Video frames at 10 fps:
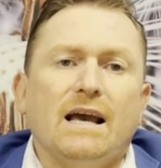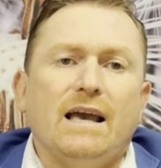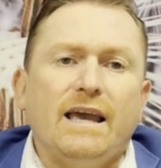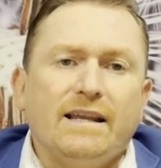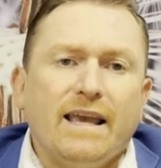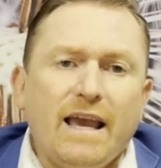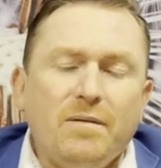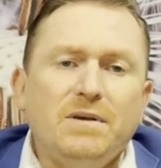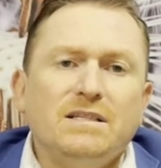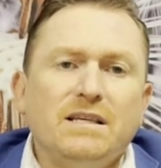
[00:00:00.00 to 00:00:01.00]
It
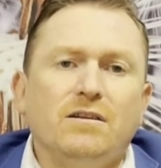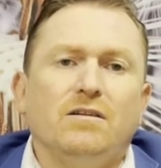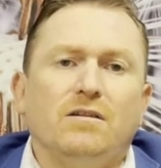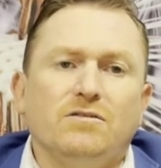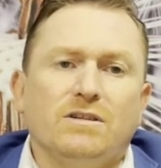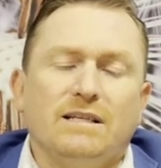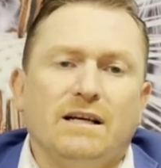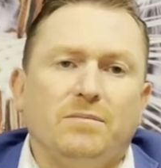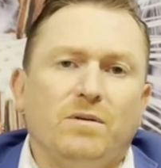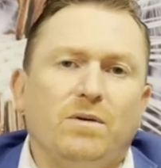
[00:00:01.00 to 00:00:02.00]
can be seen on
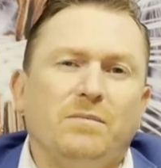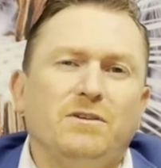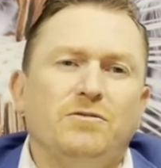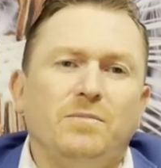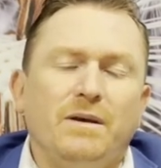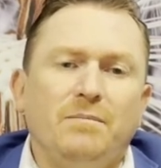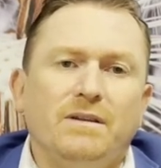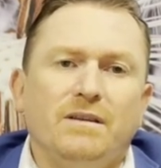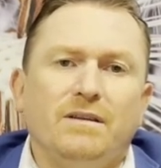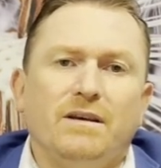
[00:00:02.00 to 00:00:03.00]
ultrasound, but one must remember
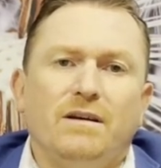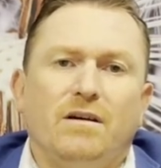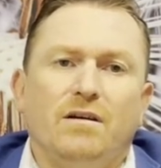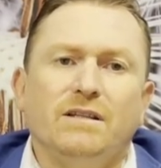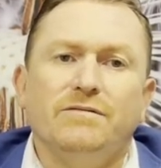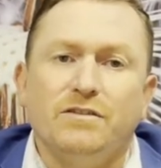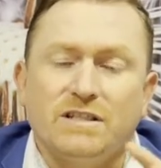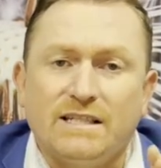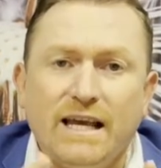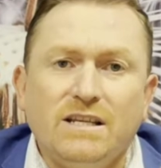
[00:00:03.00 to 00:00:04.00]
that there are different
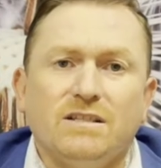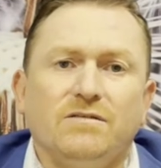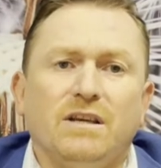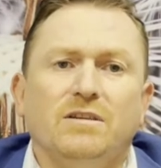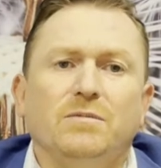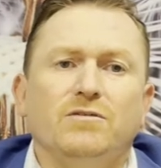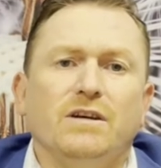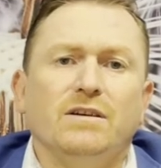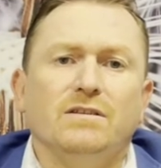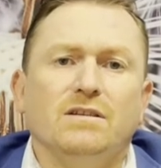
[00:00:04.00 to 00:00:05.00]
stages of
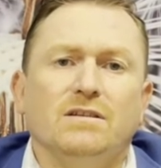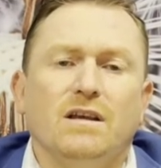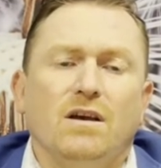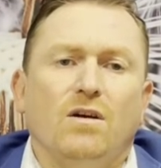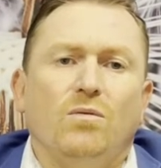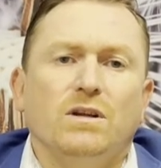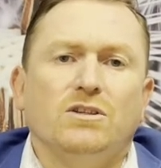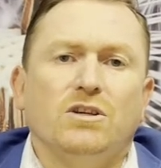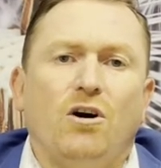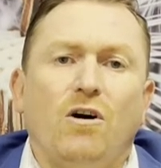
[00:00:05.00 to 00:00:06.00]
endometriosis
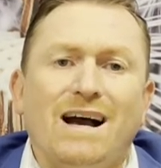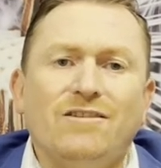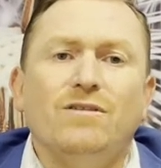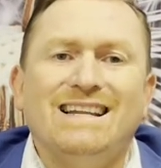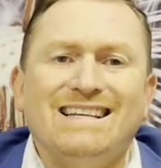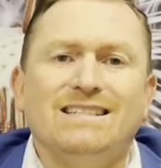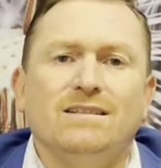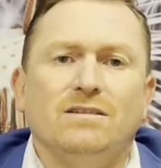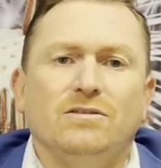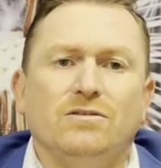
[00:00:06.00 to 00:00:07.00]
which are
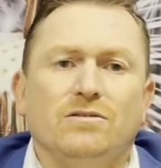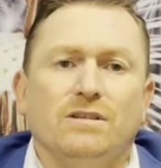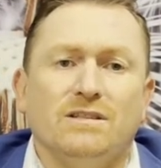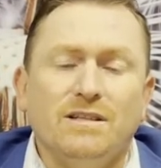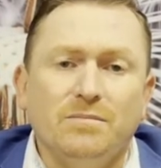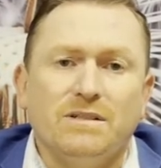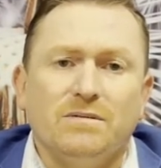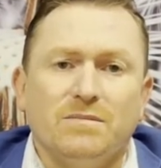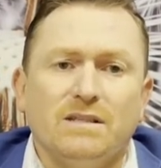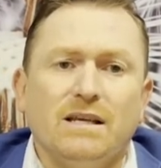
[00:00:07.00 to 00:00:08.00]
unrelated to the
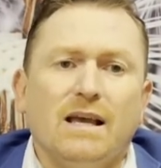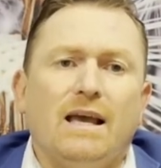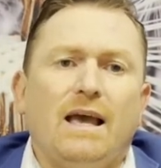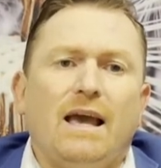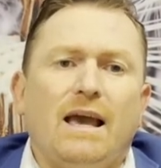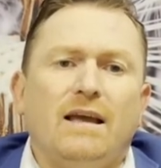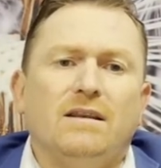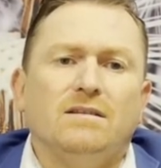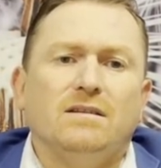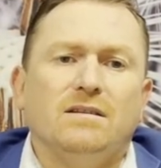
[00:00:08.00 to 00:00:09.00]
symptoms,
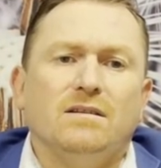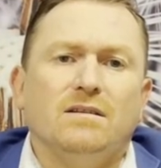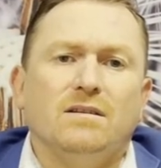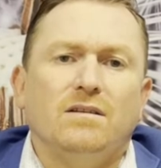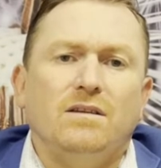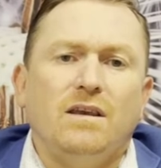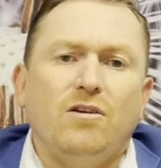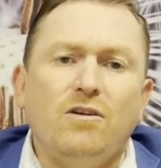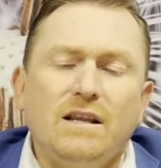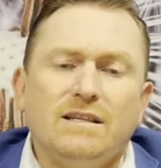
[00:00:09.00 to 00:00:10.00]
and
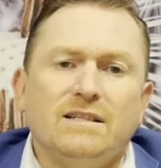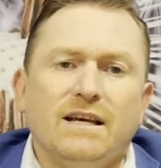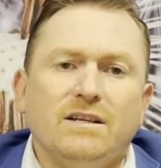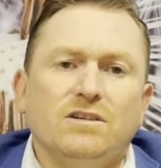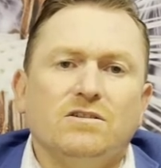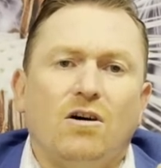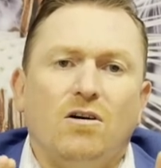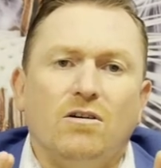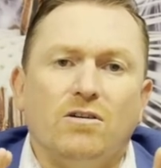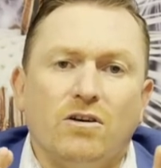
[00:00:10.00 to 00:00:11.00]
the early stages
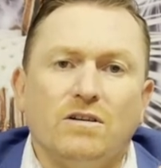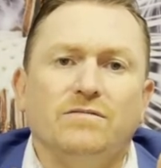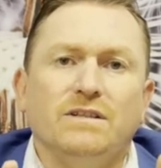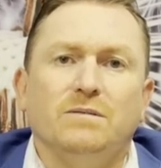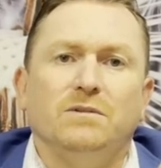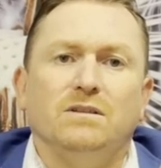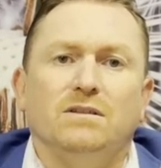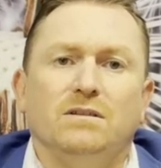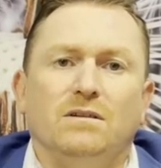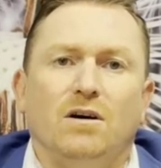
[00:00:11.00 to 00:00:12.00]
are not visible
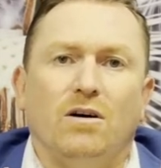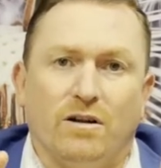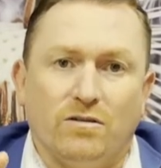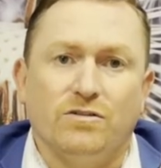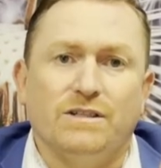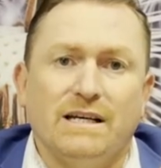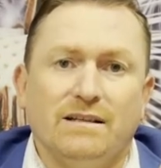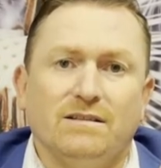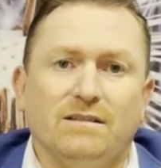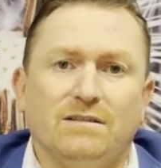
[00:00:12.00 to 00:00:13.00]
on
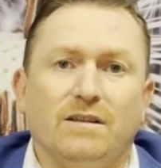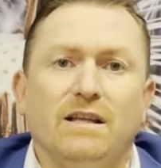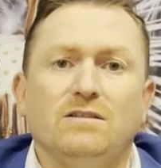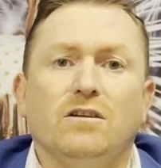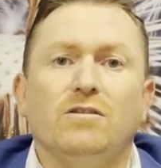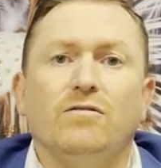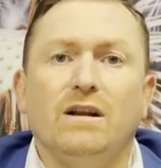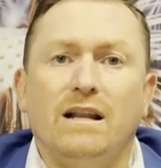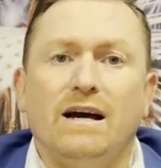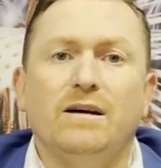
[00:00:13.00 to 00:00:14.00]
ultrasound. So that's not a
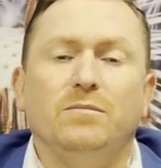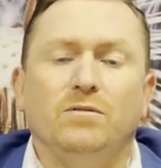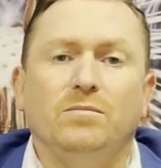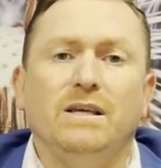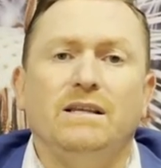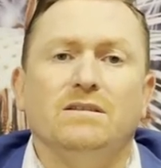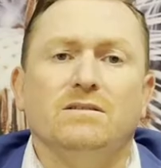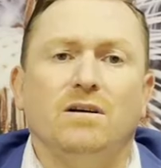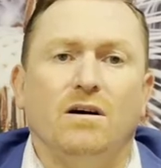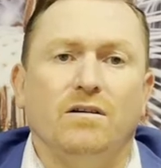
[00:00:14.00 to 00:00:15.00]
reliable
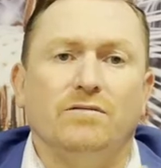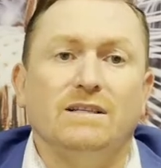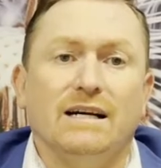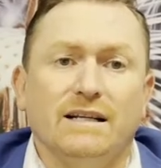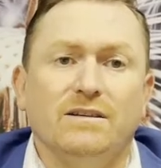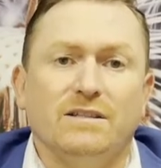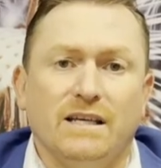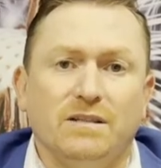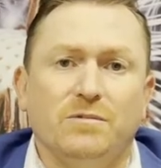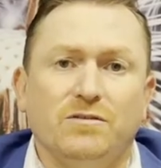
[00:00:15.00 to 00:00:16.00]
means of diagnosing
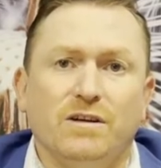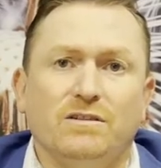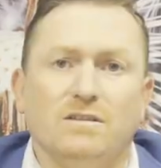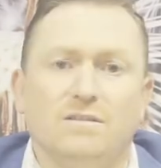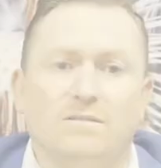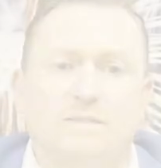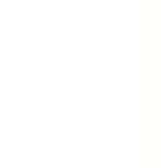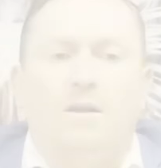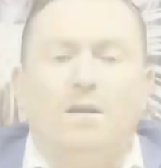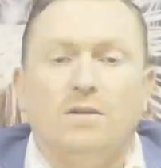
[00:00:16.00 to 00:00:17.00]
endometriosis.
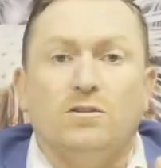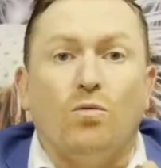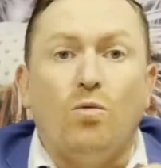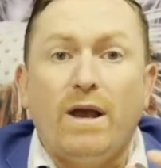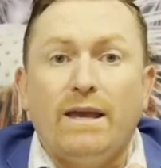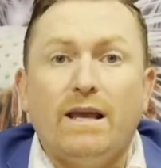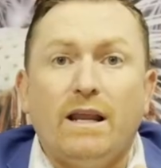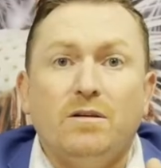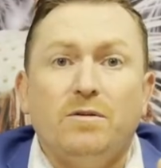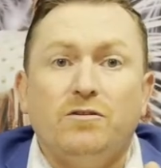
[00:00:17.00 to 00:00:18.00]
So where can
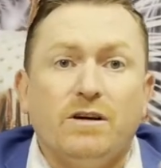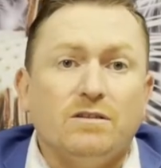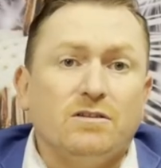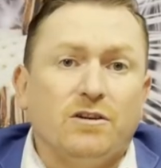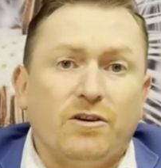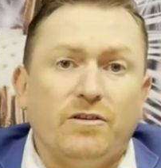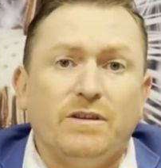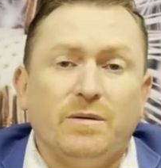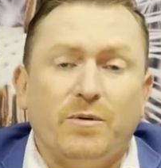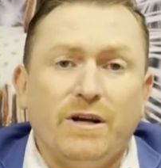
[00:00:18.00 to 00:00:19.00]
endometriosis occur
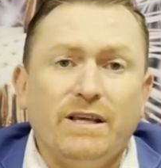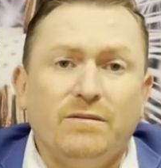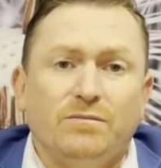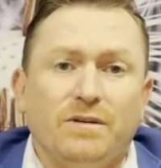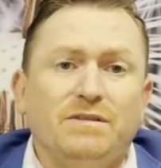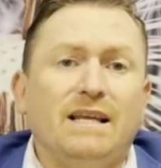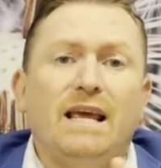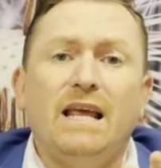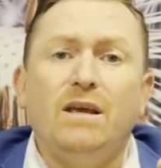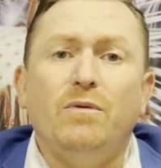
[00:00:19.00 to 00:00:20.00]
in the body? We've said
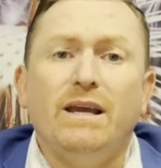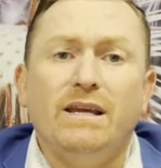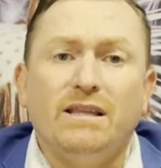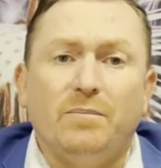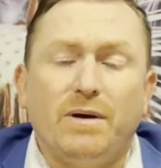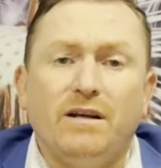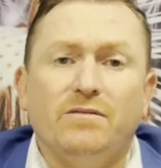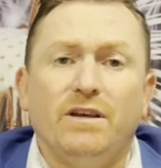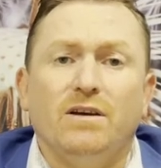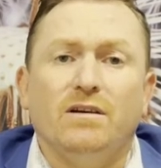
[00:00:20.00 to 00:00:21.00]
anywhere in the
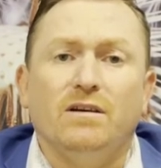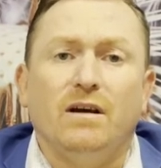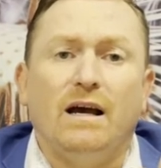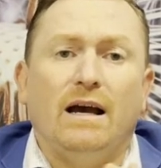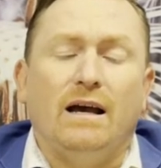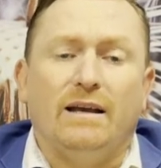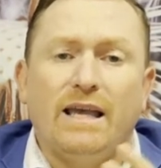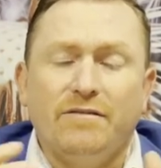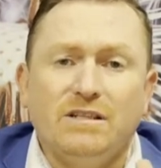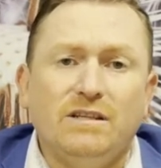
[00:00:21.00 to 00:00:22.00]
pelvic
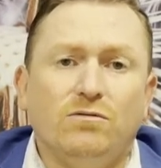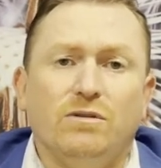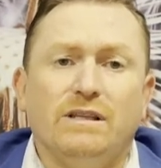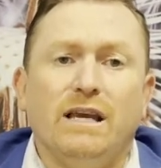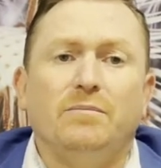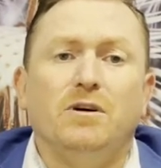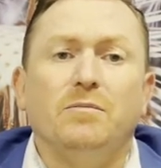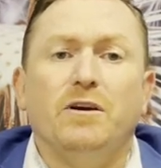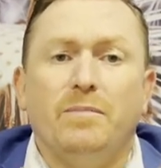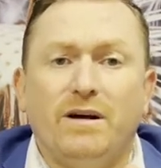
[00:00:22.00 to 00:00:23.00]
cavity, or in the
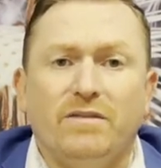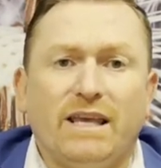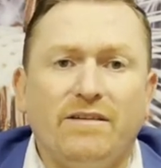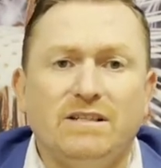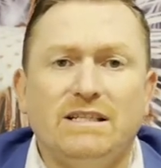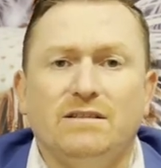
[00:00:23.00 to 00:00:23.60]
abdominopelvic cavity.